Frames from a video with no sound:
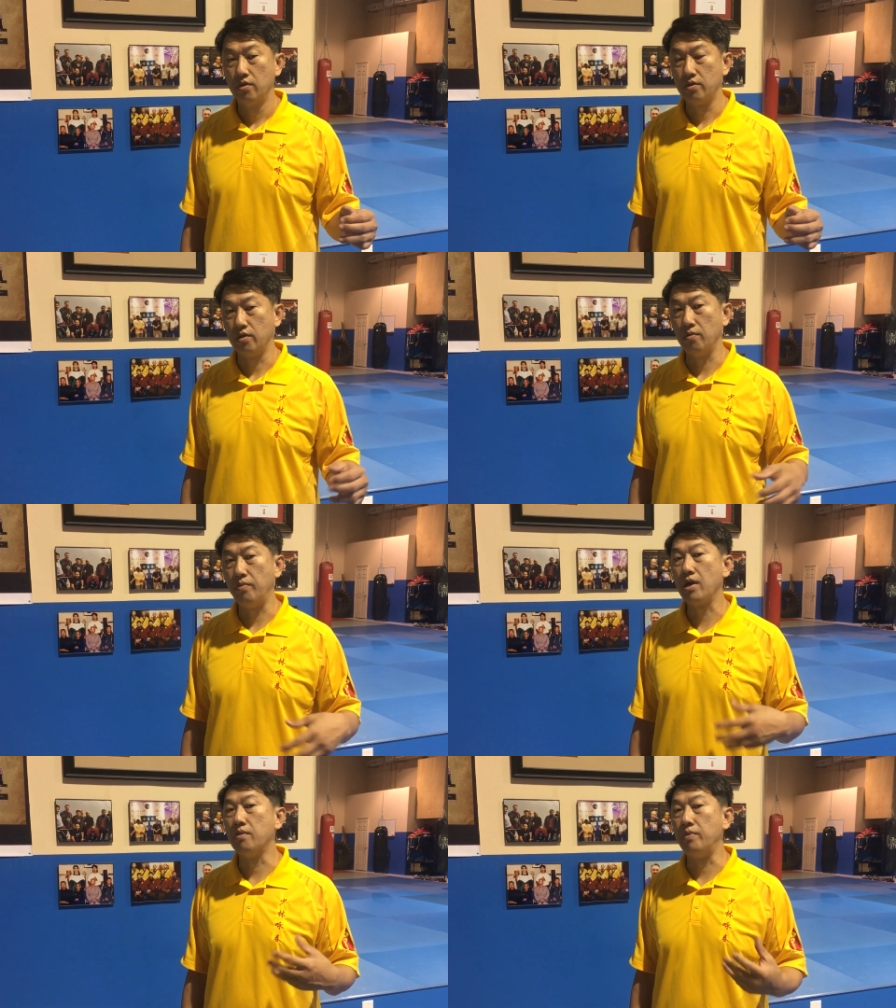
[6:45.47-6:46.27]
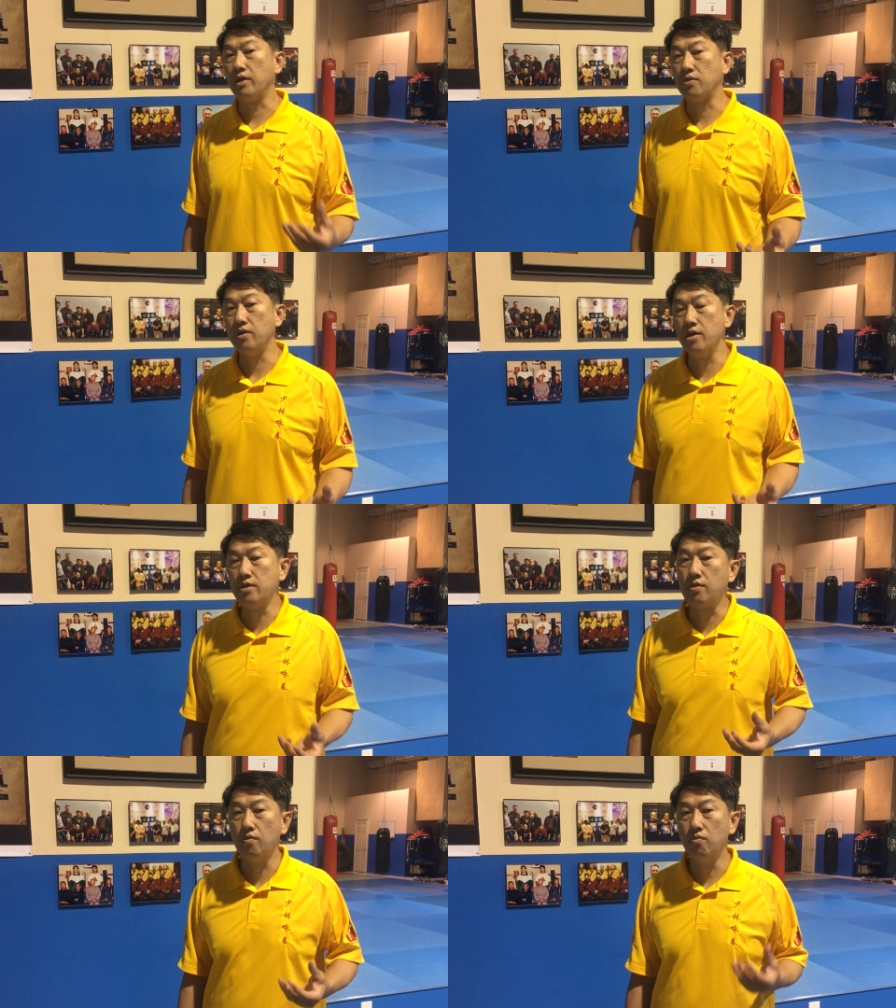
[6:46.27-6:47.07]
So the bigger picture
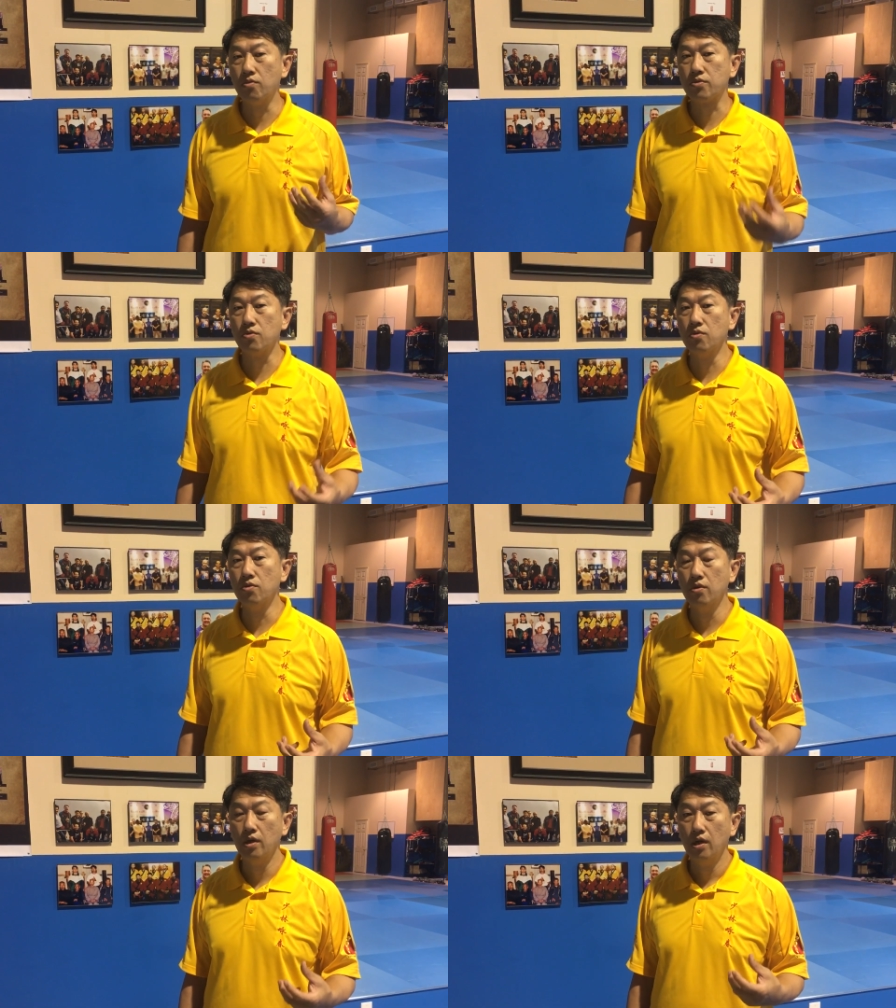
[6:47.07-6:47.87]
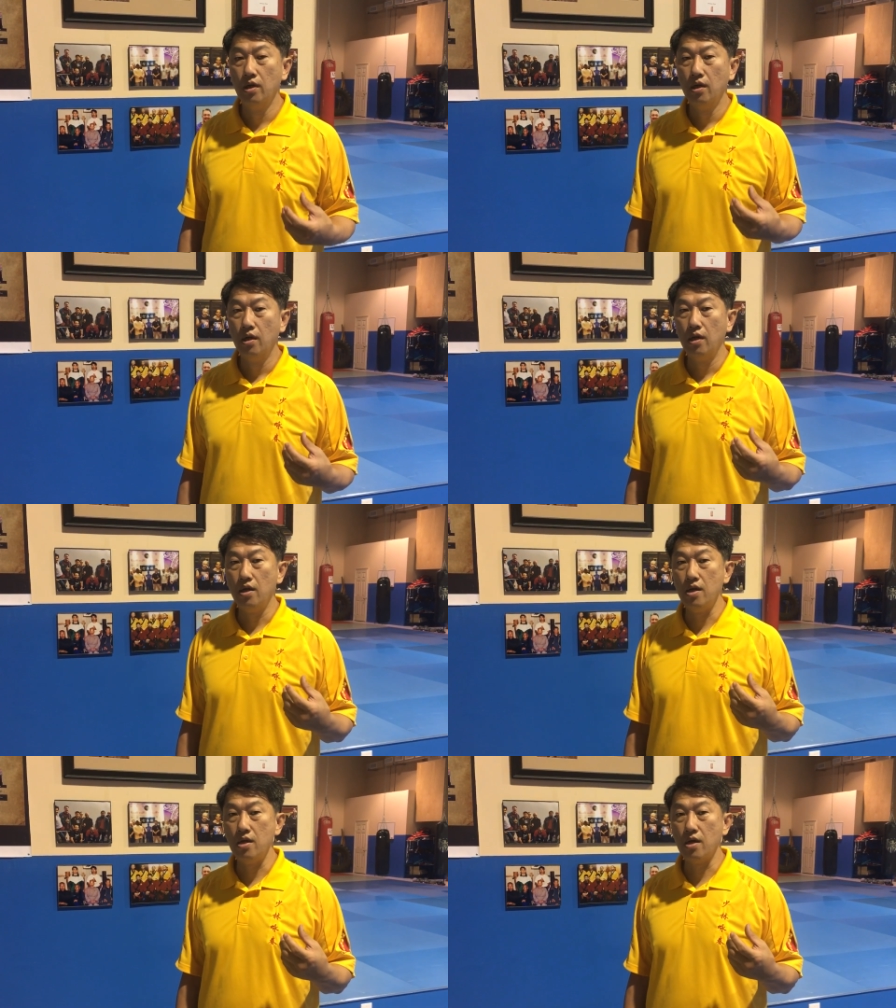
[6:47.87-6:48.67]
is Wushu
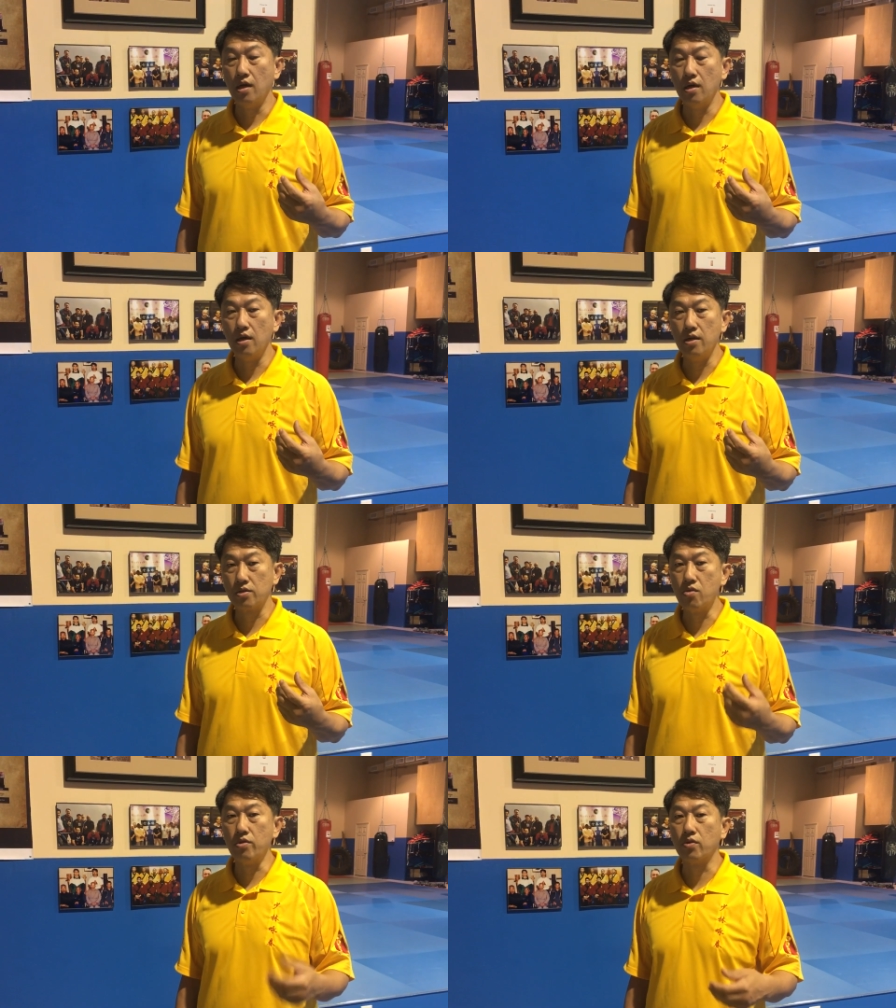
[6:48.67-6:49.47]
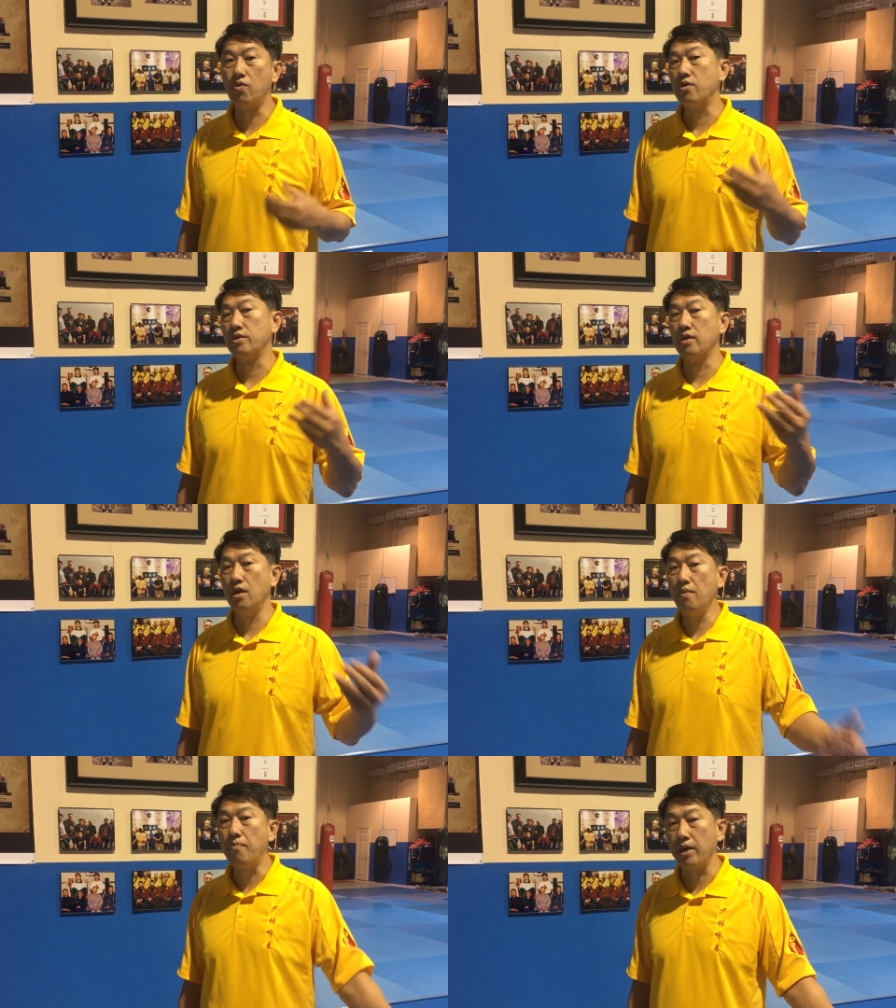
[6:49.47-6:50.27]
uh, is going towards the
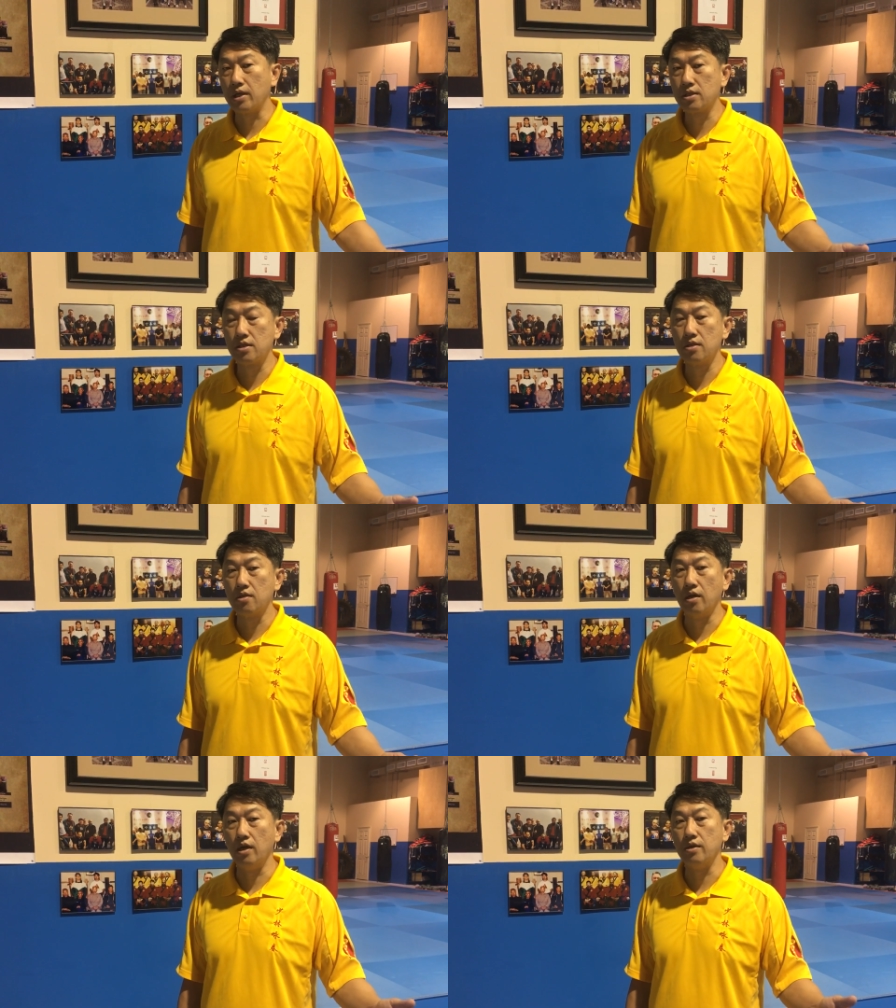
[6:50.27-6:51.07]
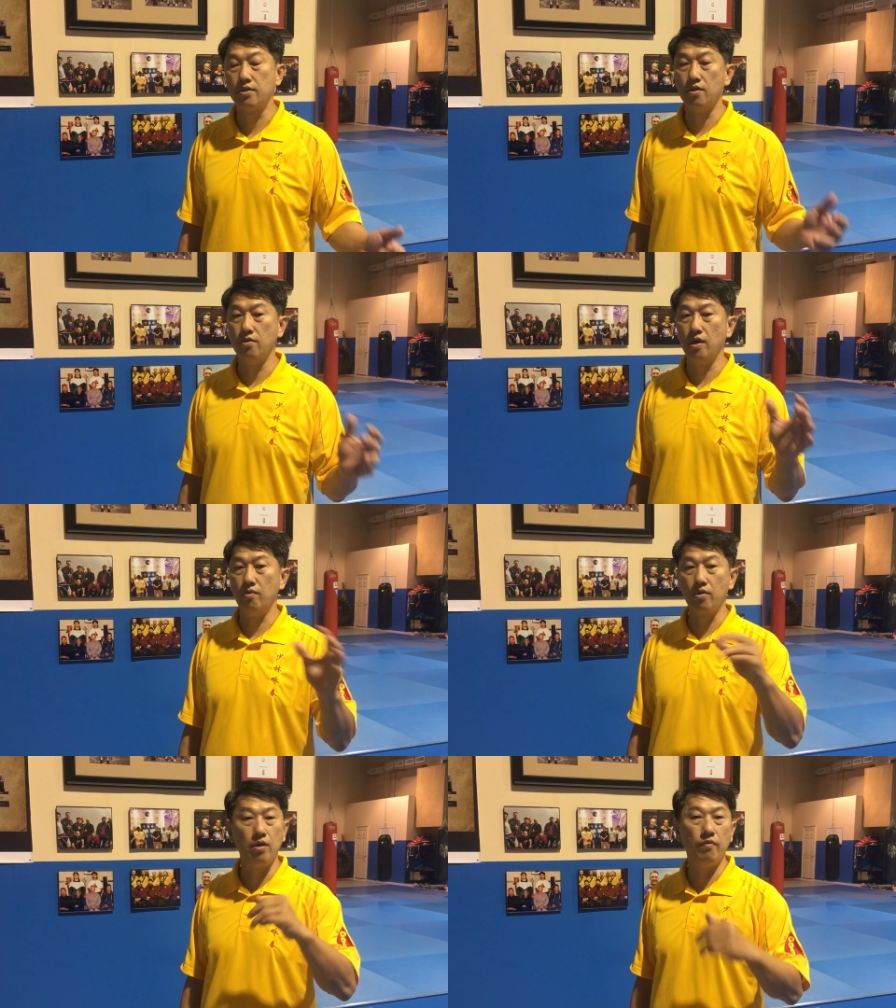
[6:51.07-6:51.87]
Olympics, okay? So I
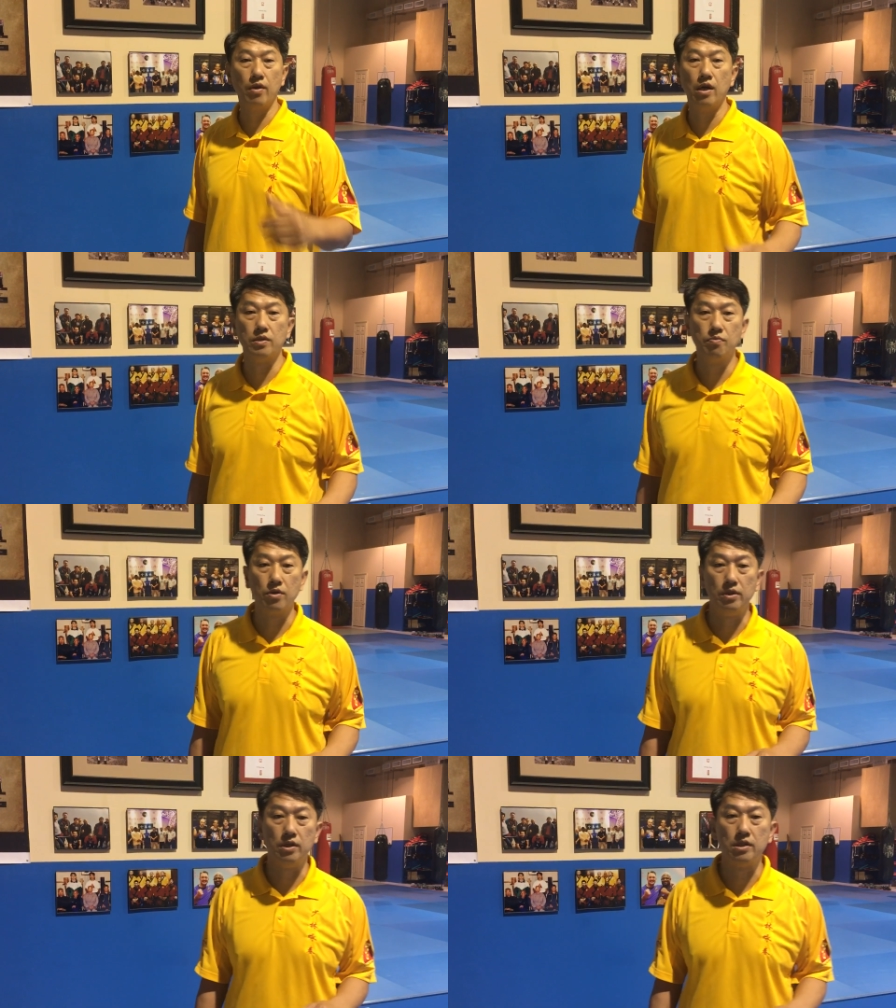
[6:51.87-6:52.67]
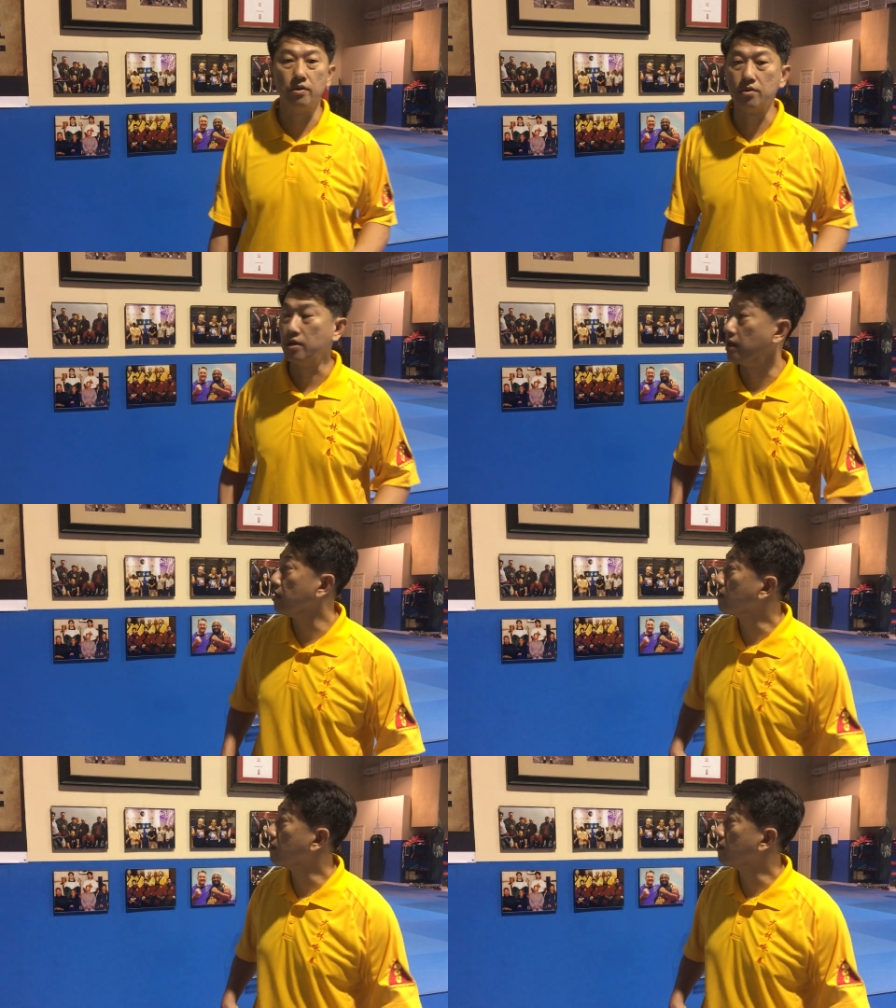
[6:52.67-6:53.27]
will give you guys more details on that,